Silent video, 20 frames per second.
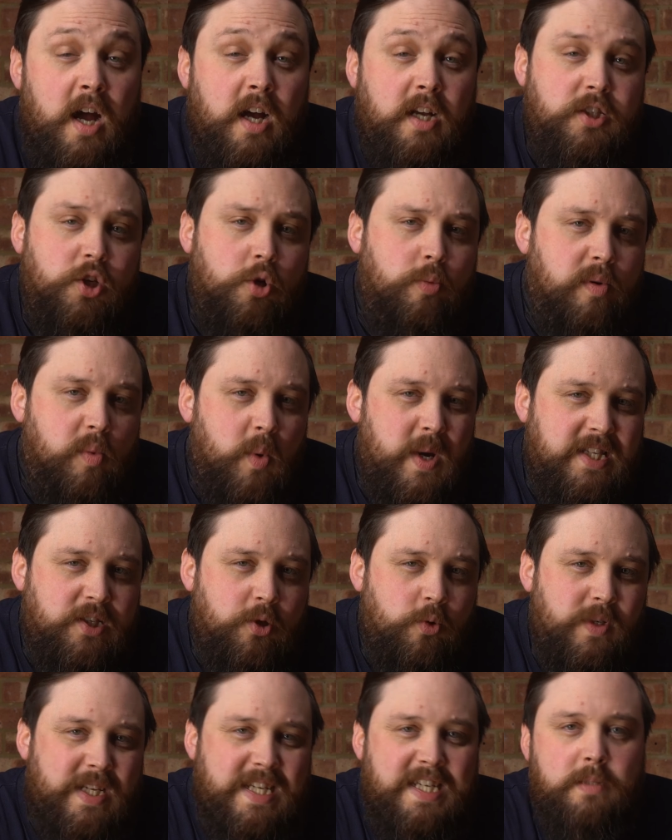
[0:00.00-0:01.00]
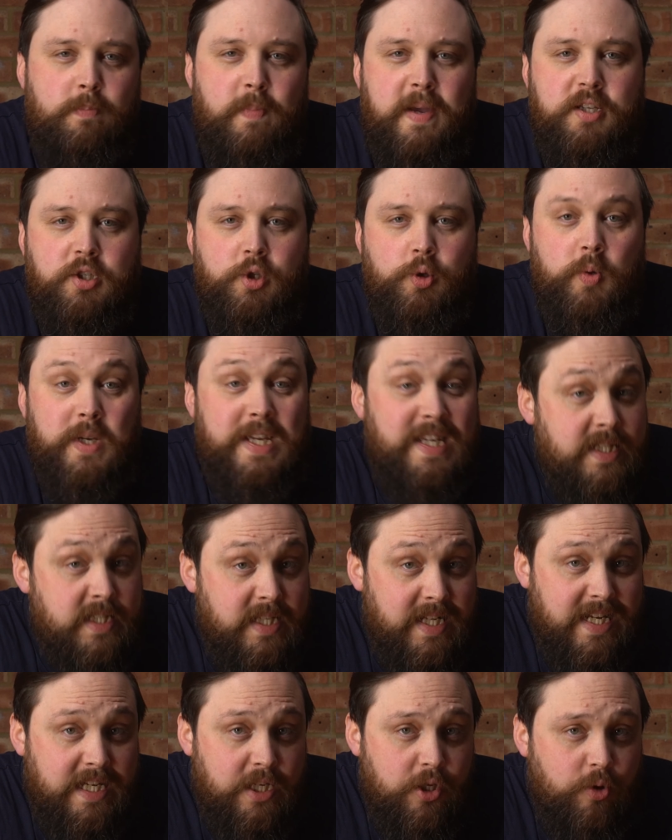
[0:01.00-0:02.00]
A scuba wetsuit is made to
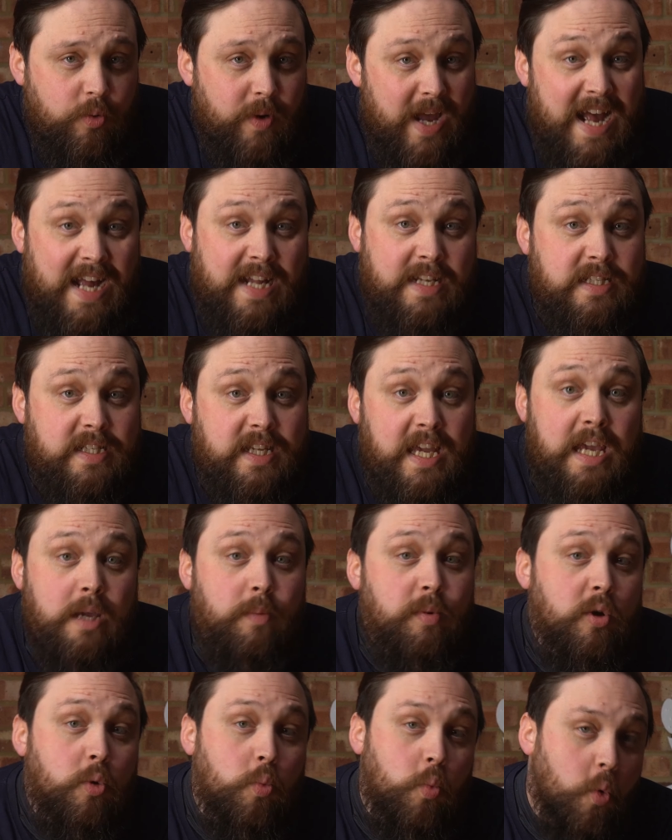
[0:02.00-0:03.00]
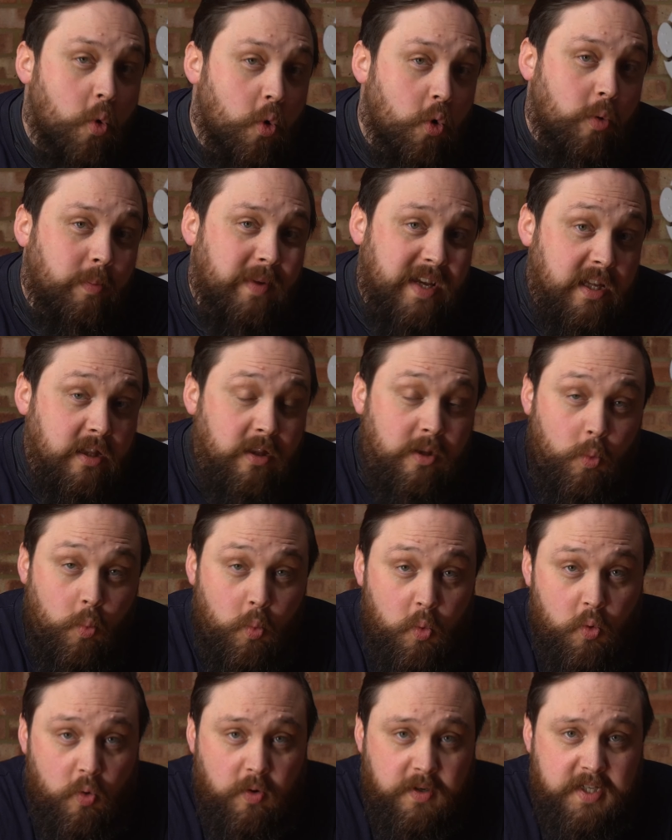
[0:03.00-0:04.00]
insulate you and keep you warm in the
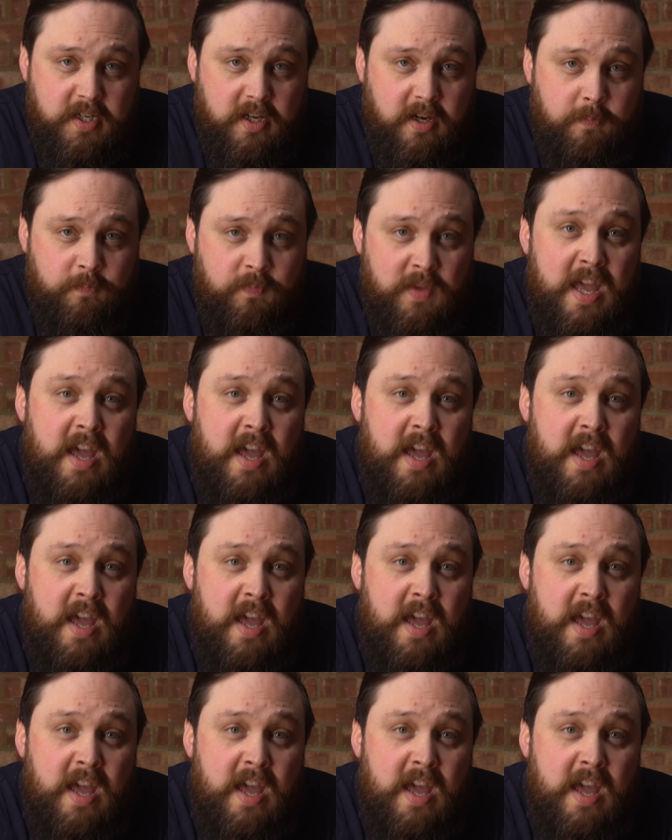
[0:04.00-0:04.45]
water.